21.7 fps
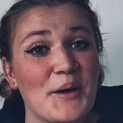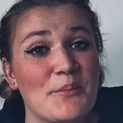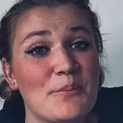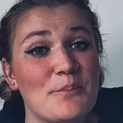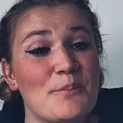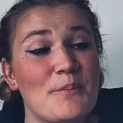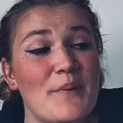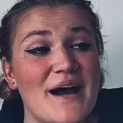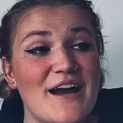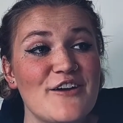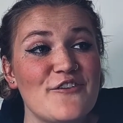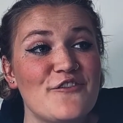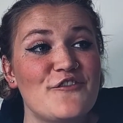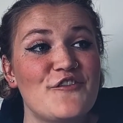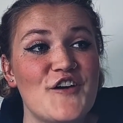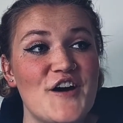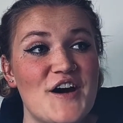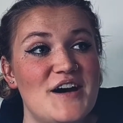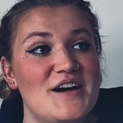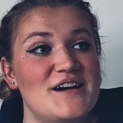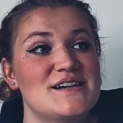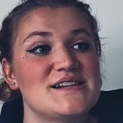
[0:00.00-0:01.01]
My
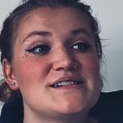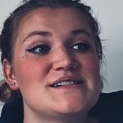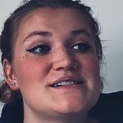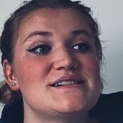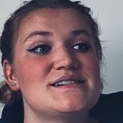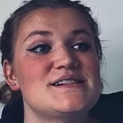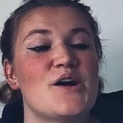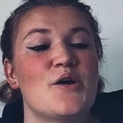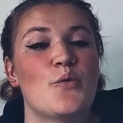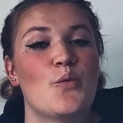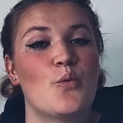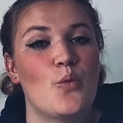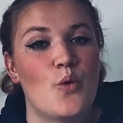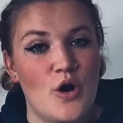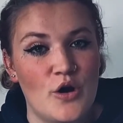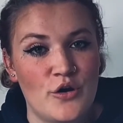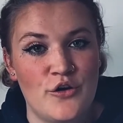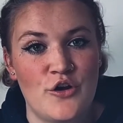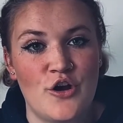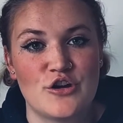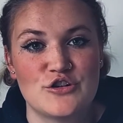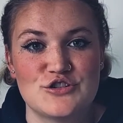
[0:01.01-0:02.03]
first what
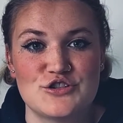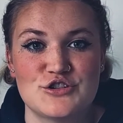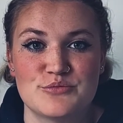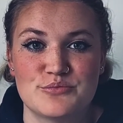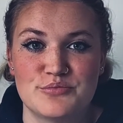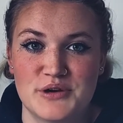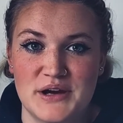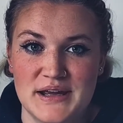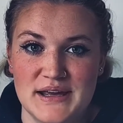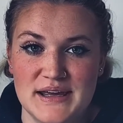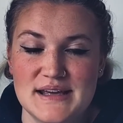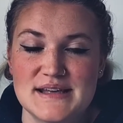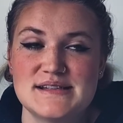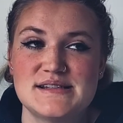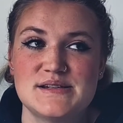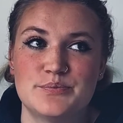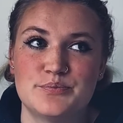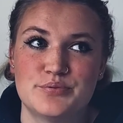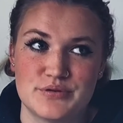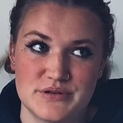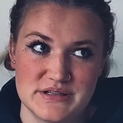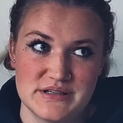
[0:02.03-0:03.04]
not to bring is a
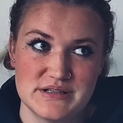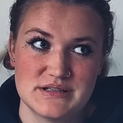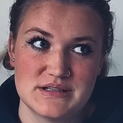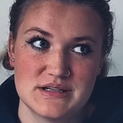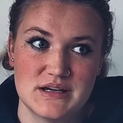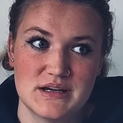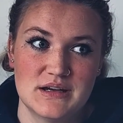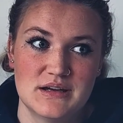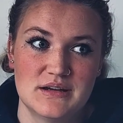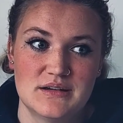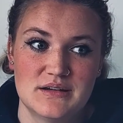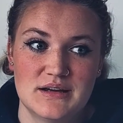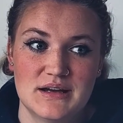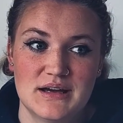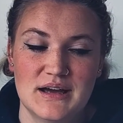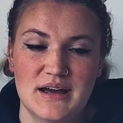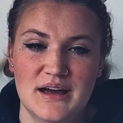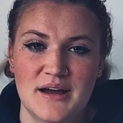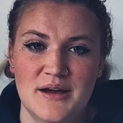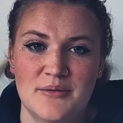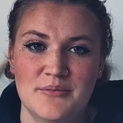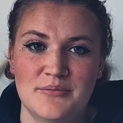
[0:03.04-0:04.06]
printer.
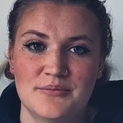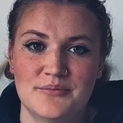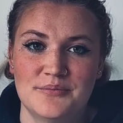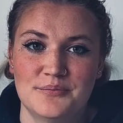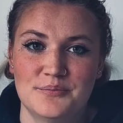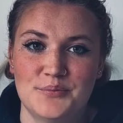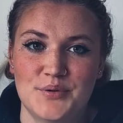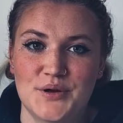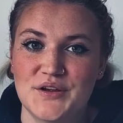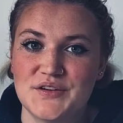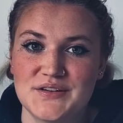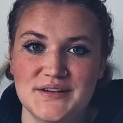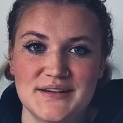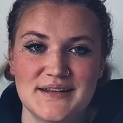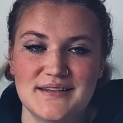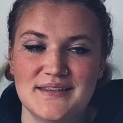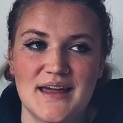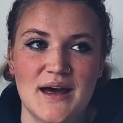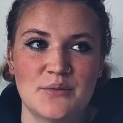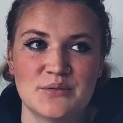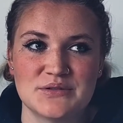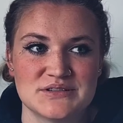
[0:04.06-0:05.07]
Personally,
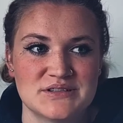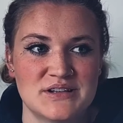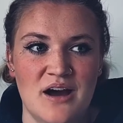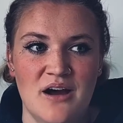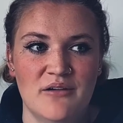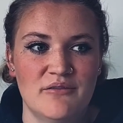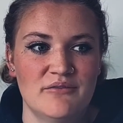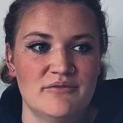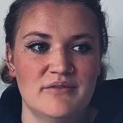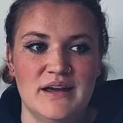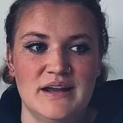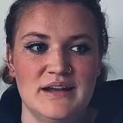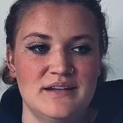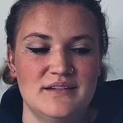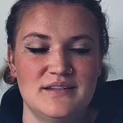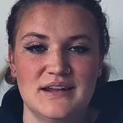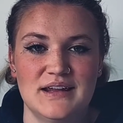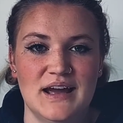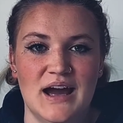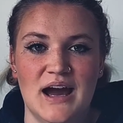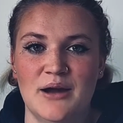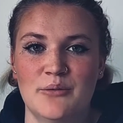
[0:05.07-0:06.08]
that was not
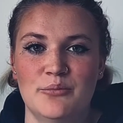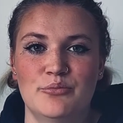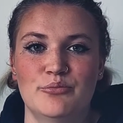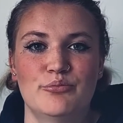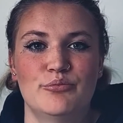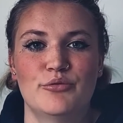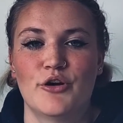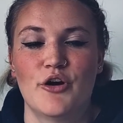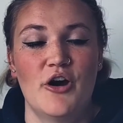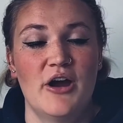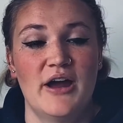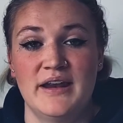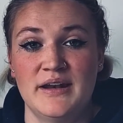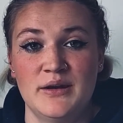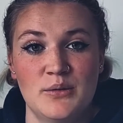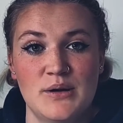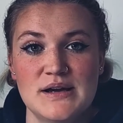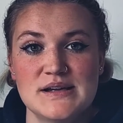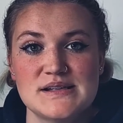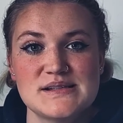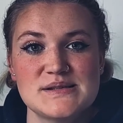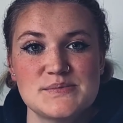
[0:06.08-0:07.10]
anything I brought
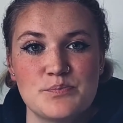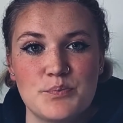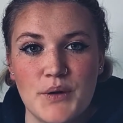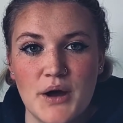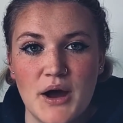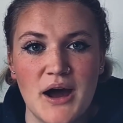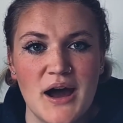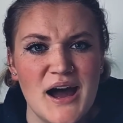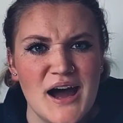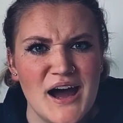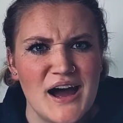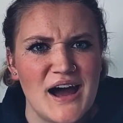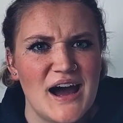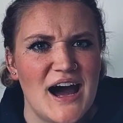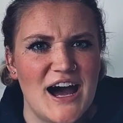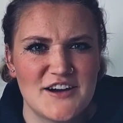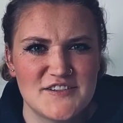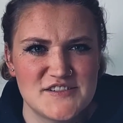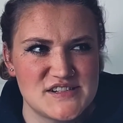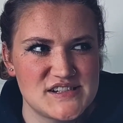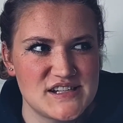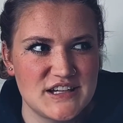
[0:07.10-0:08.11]
anyways, but
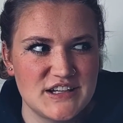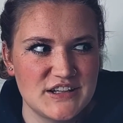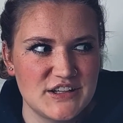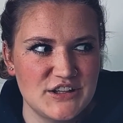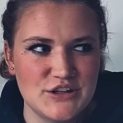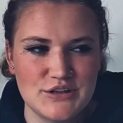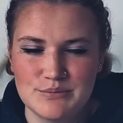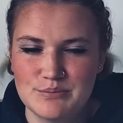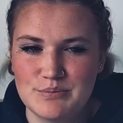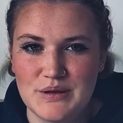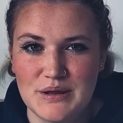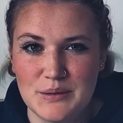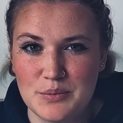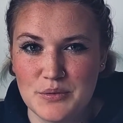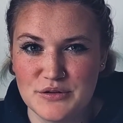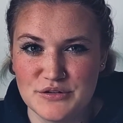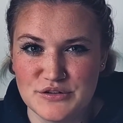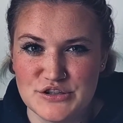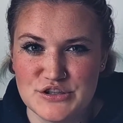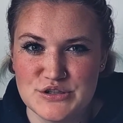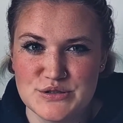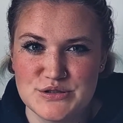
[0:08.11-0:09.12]
I've seen people
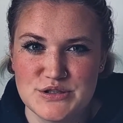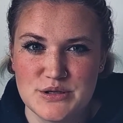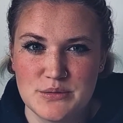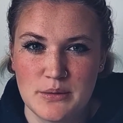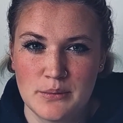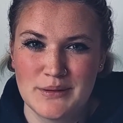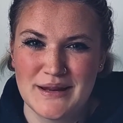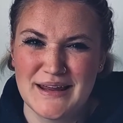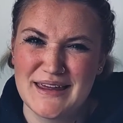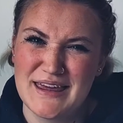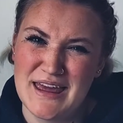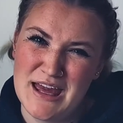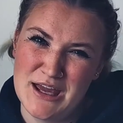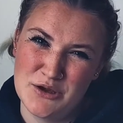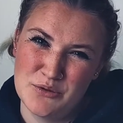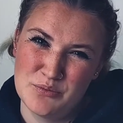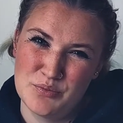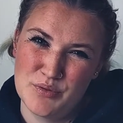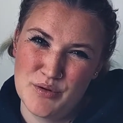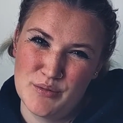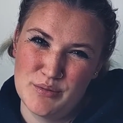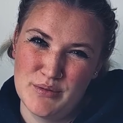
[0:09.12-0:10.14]
on YouTube, I'm like, yeah, you
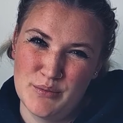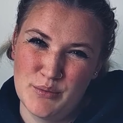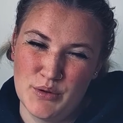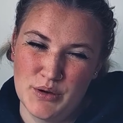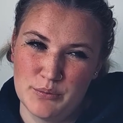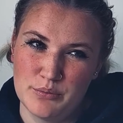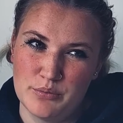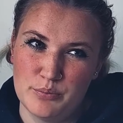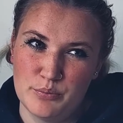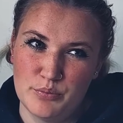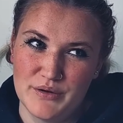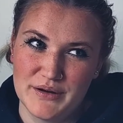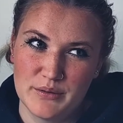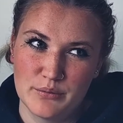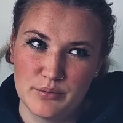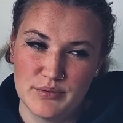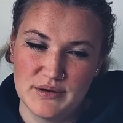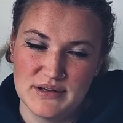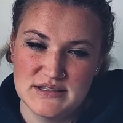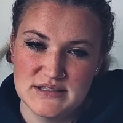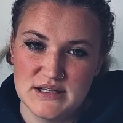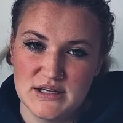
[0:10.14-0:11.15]
probably want to bring a
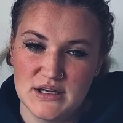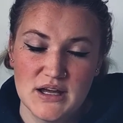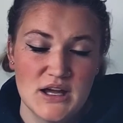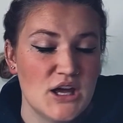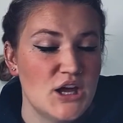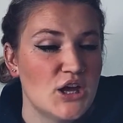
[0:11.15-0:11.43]
printer.